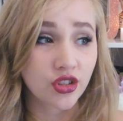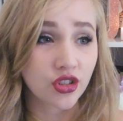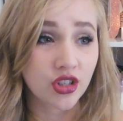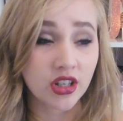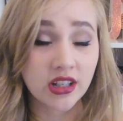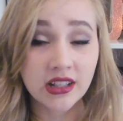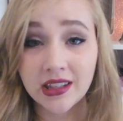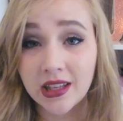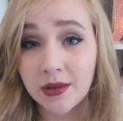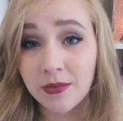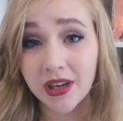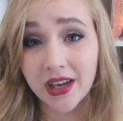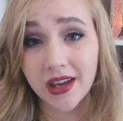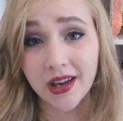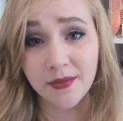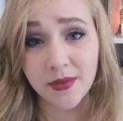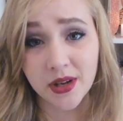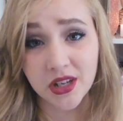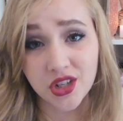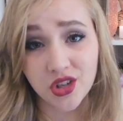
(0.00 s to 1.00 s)
to limit
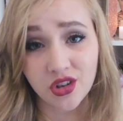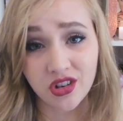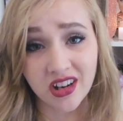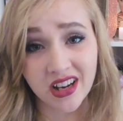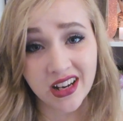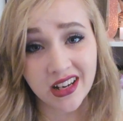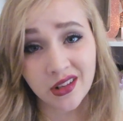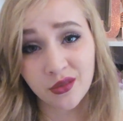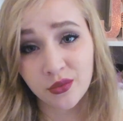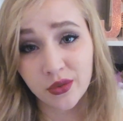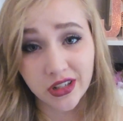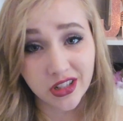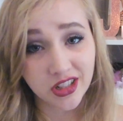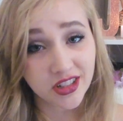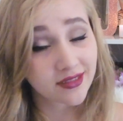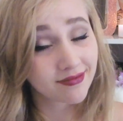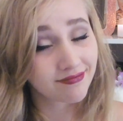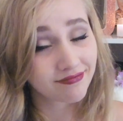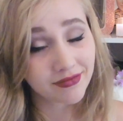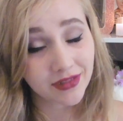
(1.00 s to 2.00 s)
how much you're eating,
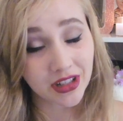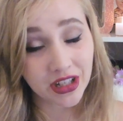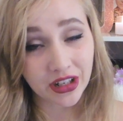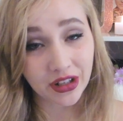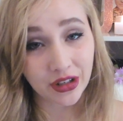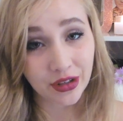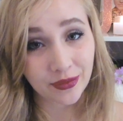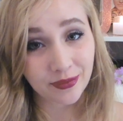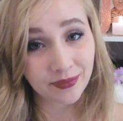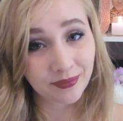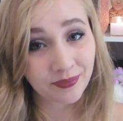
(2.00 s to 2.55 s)
which, you know,